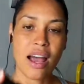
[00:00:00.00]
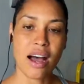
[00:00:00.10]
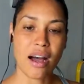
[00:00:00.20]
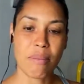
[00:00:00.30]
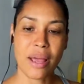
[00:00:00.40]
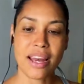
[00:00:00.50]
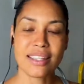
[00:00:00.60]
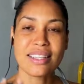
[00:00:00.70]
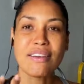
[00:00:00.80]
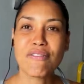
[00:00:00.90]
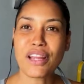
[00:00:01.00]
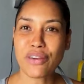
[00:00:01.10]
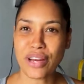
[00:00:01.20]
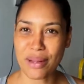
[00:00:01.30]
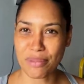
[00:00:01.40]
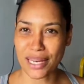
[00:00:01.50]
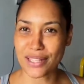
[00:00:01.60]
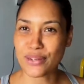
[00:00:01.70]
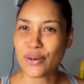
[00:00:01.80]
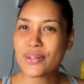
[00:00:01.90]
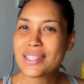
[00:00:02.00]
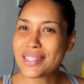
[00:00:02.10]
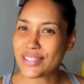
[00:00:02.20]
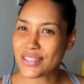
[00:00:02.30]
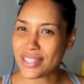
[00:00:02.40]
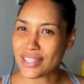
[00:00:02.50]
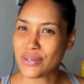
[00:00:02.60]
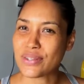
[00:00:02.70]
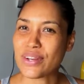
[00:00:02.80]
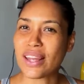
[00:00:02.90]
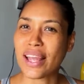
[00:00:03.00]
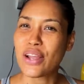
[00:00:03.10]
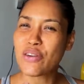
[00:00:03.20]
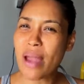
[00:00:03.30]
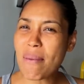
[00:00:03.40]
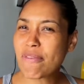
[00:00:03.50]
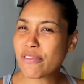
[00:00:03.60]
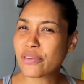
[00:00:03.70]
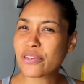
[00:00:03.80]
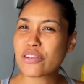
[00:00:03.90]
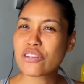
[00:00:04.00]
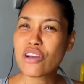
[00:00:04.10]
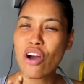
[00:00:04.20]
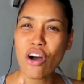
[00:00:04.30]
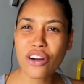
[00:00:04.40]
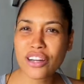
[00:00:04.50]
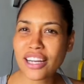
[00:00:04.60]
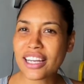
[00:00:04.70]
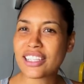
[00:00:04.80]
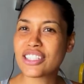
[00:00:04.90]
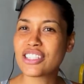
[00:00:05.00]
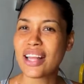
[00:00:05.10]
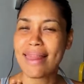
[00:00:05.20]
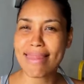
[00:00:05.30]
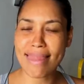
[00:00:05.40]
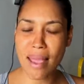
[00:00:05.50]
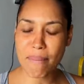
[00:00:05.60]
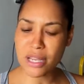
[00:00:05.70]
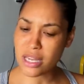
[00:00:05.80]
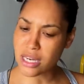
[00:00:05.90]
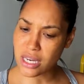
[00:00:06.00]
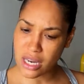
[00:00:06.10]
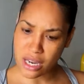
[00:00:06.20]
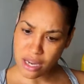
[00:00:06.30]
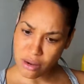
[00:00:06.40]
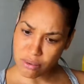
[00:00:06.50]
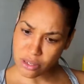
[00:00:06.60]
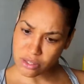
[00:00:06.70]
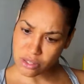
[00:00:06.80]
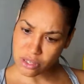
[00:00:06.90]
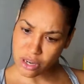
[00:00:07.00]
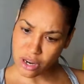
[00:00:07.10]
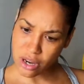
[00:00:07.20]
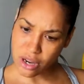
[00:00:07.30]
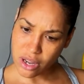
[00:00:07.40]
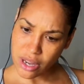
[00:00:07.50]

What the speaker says: And it's an invigorating blend. It's got all the citruses, so it's got like grapefruit, orange, lemon, what else is in here?